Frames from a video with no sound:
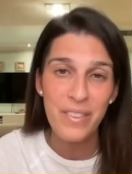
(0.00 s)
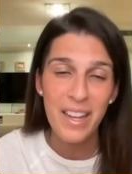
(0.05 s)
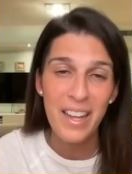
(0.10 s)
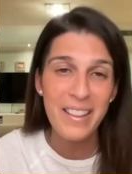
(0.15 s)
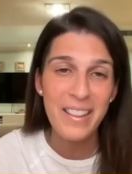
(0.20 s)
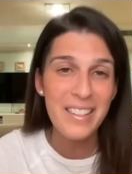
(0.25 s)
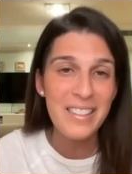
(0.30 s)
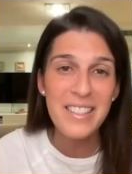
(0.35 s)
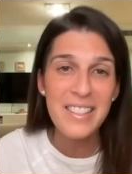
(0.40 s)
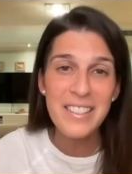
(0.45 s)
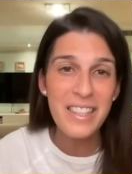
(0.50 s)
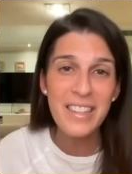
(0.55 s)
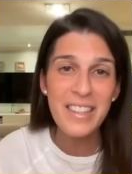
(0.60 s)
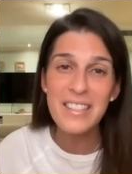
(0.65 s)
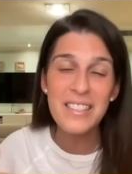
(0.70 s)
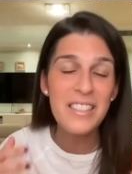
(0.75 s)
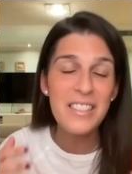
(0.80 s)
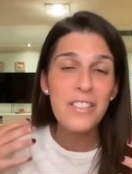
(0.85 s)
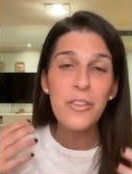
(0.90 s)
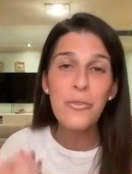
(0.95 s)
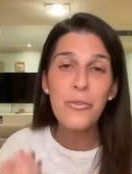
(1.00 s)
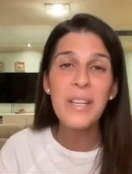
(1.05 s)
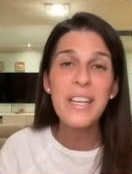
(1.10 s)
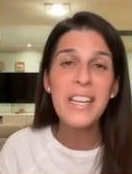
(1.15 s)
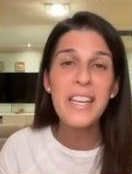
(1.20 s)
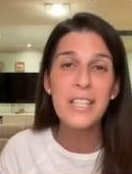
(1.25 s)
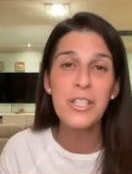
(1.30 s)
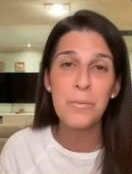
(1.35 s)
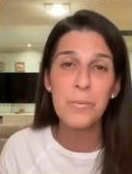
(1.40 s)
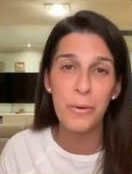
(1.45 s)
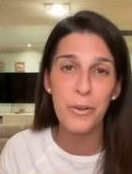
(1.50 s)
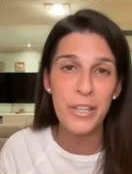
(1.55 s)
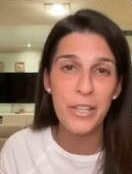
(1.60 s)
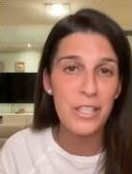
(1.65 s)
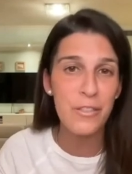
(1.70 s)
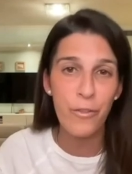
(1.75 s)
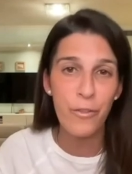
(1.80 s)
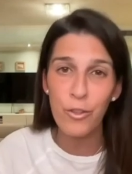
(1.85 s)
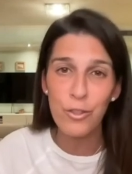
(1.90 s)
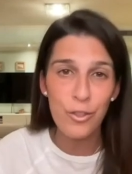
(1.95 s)
This is a unique
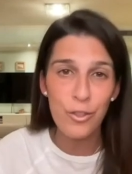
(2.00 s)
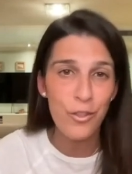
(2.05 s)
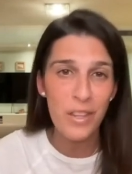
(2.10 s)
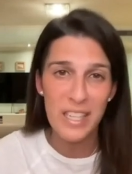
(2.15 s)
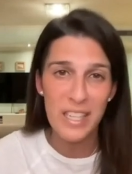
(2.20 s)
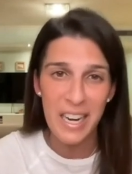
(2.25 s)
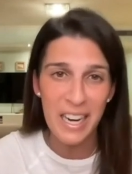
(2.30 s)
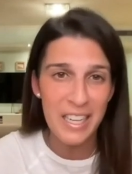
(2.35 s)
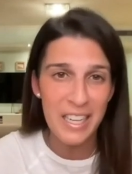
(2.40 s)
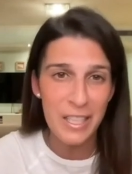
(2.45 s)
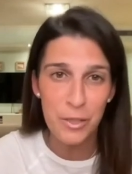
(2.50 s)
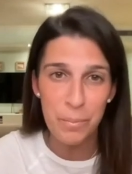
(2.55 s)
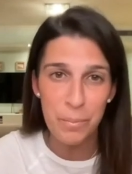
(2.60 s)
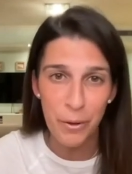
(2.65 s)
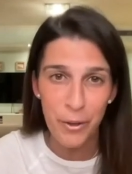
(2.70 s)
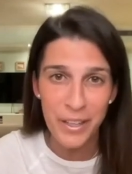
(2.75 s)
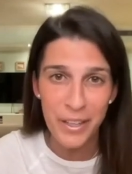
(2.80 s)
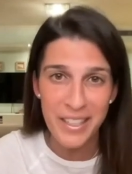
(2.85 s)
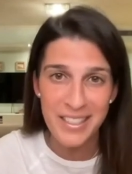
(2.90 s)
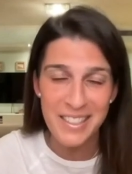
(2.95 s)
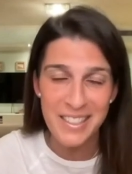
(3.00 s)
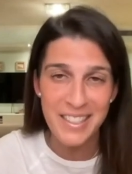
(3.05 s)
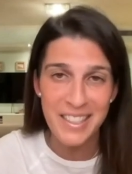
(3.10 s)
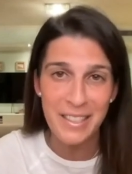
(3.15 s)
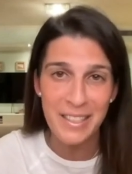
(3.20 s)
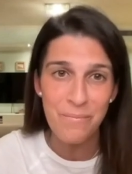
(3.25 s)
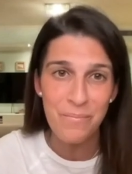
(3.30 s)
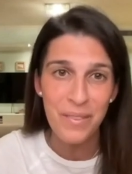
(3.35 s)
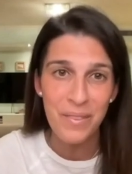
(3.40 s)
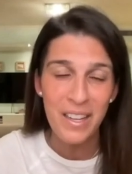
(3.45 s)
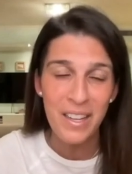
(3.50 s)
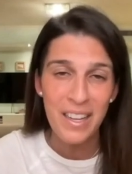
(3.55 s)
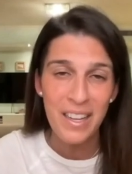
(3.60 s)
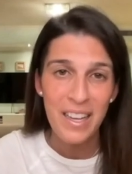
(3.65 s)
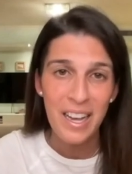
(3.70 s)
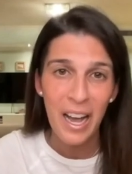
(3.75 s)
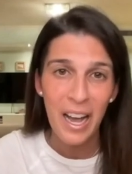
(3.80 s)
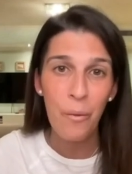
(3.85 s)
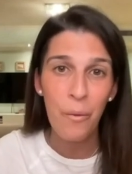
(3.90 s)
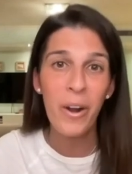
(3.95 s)
experience. For those of you that have not experienced it,
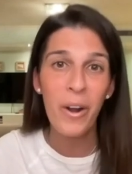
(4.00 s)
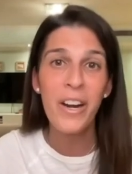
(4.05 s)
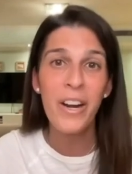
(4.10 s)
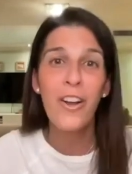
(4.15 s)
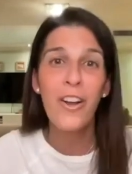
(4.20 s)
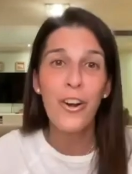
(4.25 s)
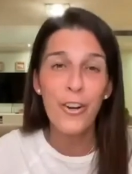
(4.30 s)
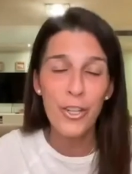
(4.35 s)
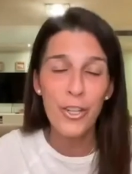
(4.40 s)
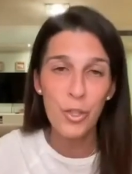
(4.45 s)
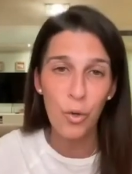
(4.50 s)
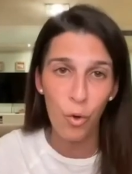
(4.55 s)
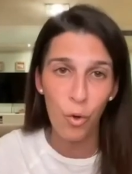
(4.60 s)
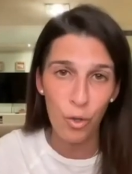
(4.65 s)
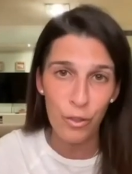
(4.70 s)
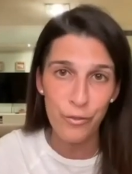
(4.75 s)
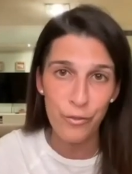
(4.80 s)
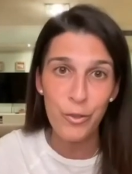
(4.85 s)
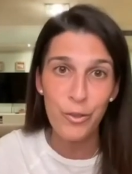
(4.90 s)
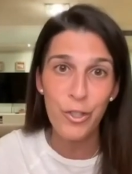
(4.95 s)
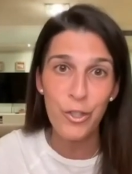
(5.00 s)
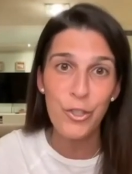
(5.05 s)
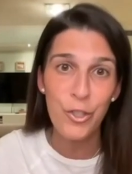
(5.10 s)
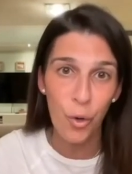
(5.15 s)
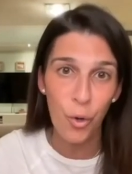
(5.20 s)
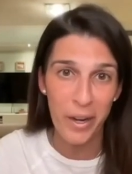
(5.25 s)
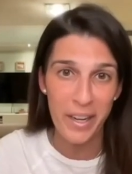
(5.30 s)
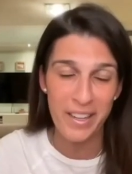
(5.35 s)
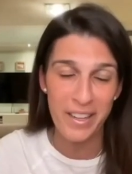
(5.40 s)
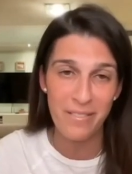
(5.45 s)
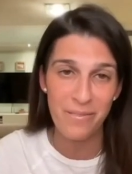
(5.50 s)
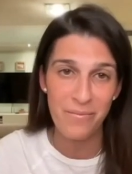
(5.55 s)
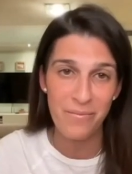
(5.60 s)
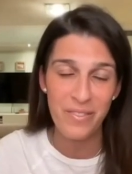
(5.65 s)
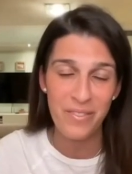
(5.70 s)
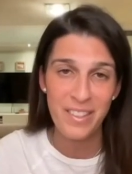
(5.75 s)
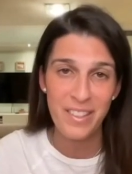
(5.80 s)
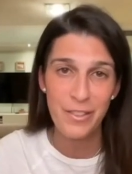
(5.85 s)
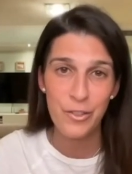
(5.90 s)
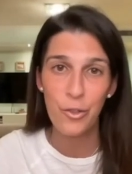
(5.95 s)
I want to encourage all of you to join.
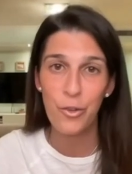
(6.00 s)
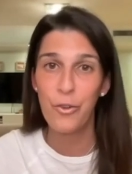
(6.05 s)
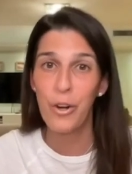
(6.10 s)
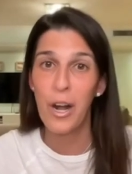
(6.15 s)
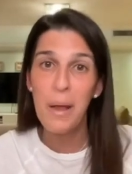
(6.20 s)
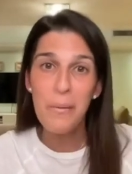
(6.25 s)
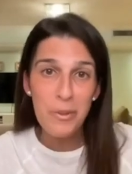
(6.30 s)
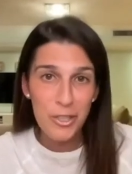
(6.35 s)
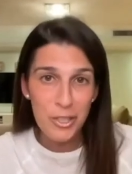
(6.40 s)
So grab your